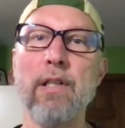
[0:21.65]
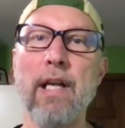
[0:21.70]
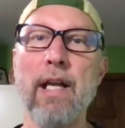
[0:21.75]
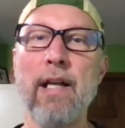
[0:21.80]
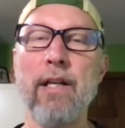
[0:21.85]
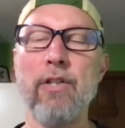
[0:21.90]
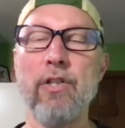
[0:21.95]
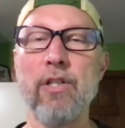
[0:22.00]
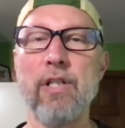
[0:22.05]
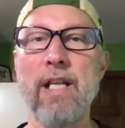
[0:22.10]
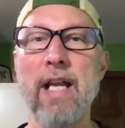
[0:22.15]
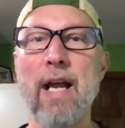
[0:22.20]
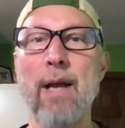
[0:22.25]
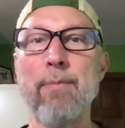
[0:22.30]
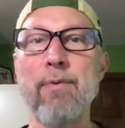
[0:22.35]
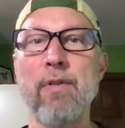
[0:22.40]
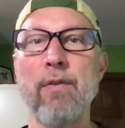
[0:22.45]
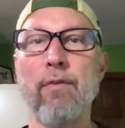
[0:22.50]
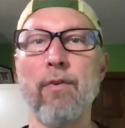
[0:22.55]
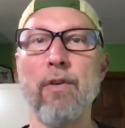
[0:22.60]
and just the
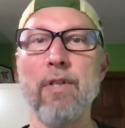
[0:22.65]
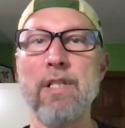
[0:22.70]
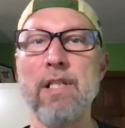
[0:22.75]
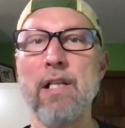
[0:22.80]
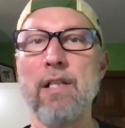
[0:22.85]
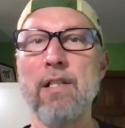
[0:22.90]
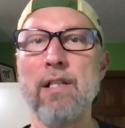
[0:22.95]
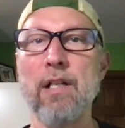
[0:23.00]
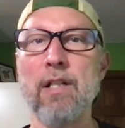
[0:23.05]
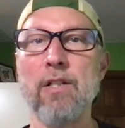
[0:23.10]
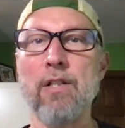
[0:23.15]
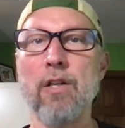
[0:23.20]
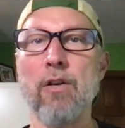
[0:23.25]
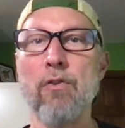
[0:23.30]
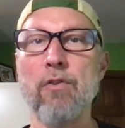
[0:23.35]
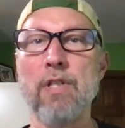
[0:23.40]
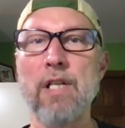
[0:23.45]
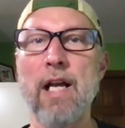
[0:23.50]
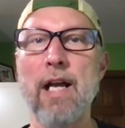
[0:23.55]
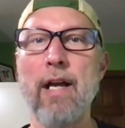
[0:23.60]
opposite for resistance,
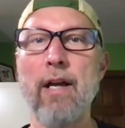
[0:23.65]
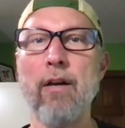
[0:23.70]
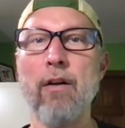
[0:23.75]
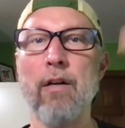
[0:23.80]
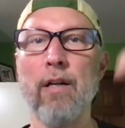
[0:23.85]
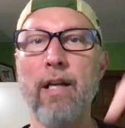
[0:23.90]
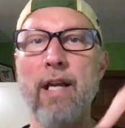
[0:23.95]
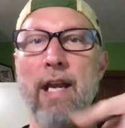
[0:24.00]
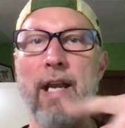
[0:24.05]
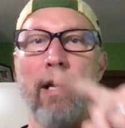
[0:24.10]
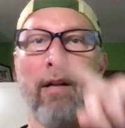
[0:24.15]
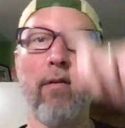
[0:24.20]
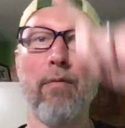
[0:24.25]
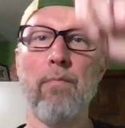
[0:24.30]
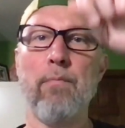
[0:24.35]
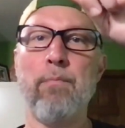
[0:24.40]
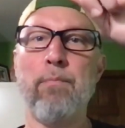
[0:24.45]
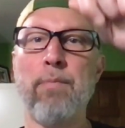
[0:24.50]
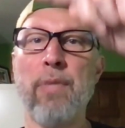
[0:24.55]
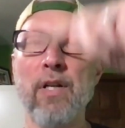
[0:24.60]
goes higher and can't
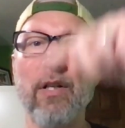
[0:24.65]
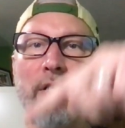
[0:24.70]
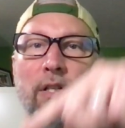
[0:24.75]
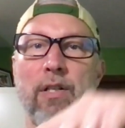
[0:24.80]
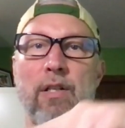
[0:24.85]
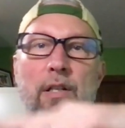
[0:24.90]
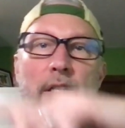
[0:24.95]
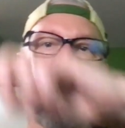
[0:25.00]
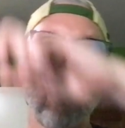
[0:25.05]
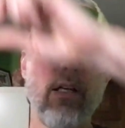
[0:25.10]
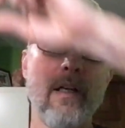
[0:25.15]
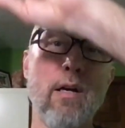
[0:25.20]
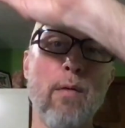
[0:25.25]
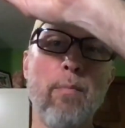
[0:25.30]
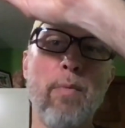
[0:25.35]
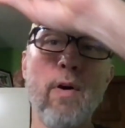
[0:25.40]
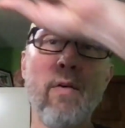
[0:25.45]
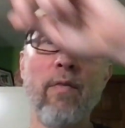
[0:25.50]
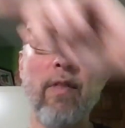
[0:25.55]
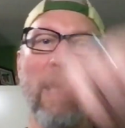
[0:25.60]
bust
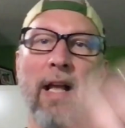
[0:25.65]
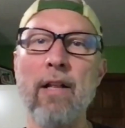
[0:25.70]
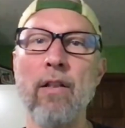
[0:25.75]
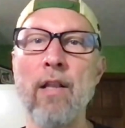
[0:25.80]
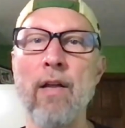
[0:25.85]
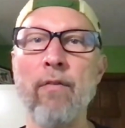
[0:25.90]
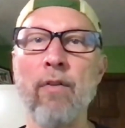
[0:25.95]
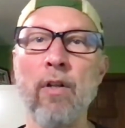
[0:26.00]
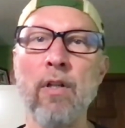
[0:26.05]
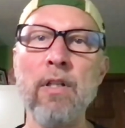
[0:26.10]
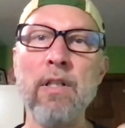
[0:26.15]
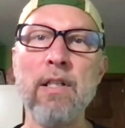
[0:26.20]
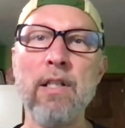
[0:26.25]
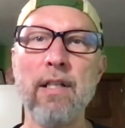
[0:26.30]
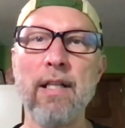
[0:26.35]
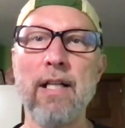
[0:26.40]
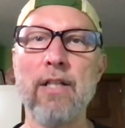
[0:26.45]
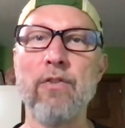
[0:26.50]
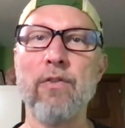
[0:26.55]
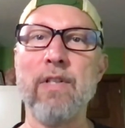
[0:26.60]
above that level,
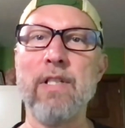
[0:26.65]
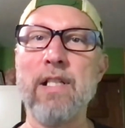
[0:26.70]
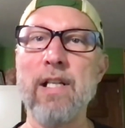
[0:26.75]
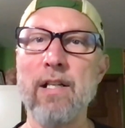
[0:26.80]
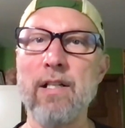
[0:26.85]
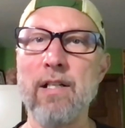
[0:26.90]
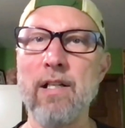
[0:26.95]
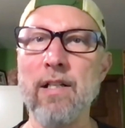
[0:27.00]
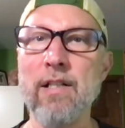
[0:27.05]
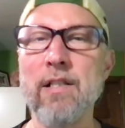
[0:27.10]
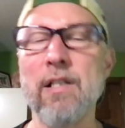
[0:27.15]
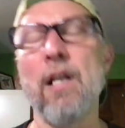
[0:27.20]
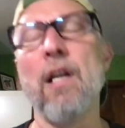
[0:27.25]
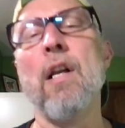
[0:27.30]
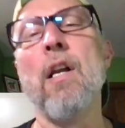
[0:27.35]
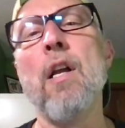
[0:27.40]
that's resistance.